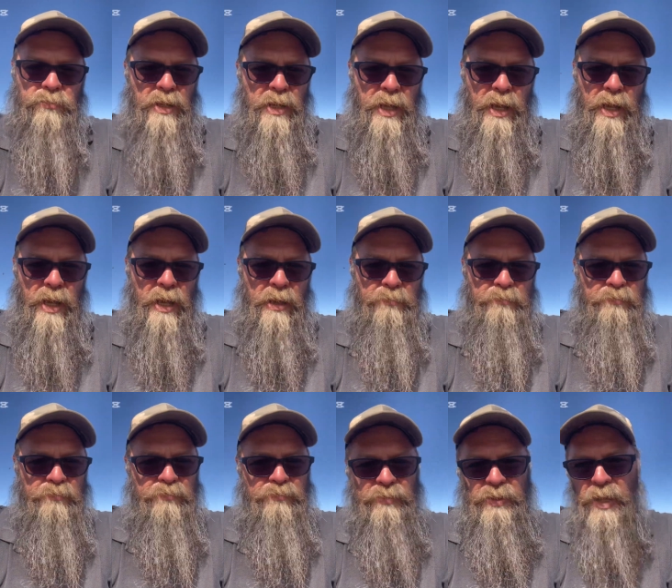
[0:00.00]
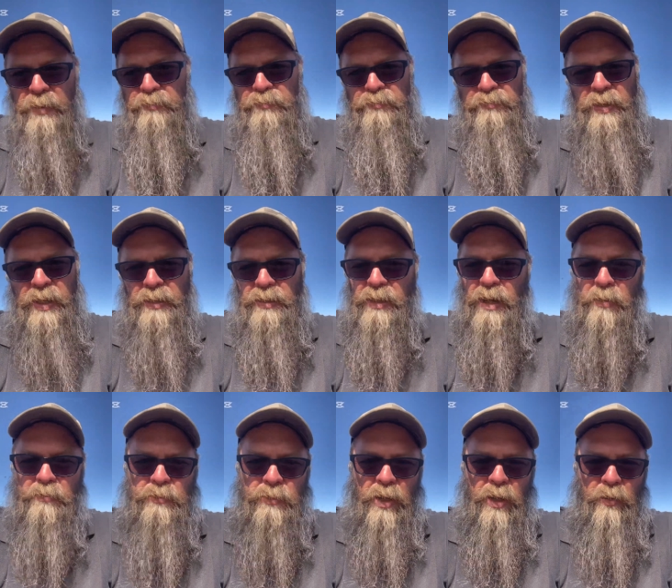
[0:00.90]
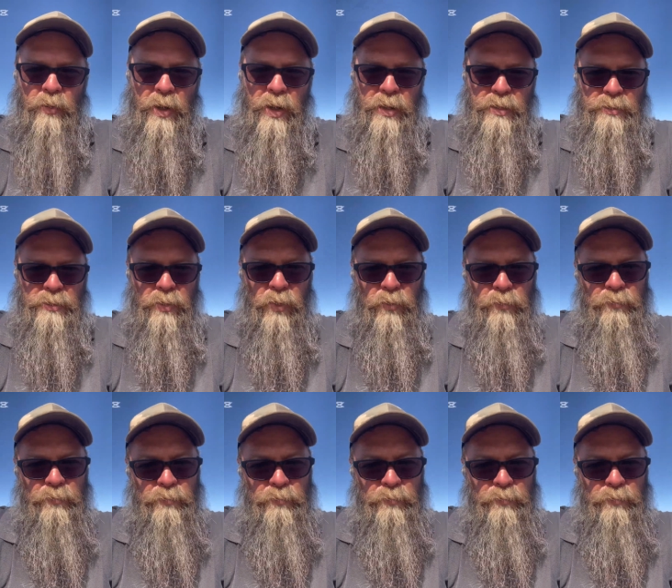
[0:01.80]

yep, picked it up, no worries at all.